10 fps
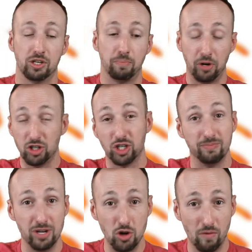To purchase
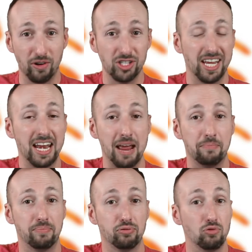maneuvers in a
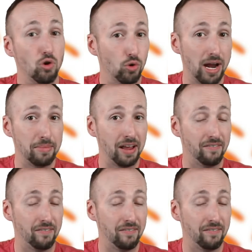programming